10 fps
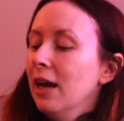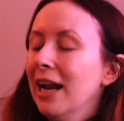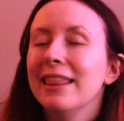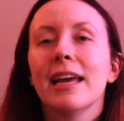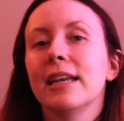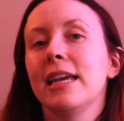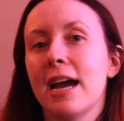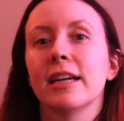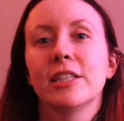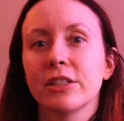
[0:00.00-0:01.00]
And then,
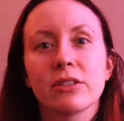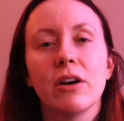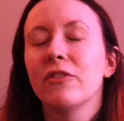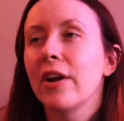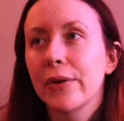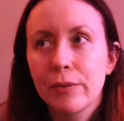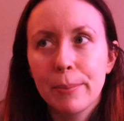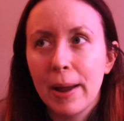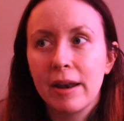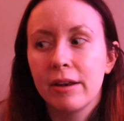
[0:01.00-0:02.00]
yeah, it just got very
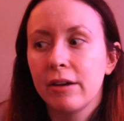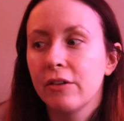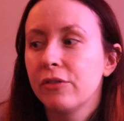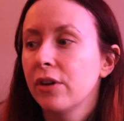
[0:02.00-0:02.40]
repetitive.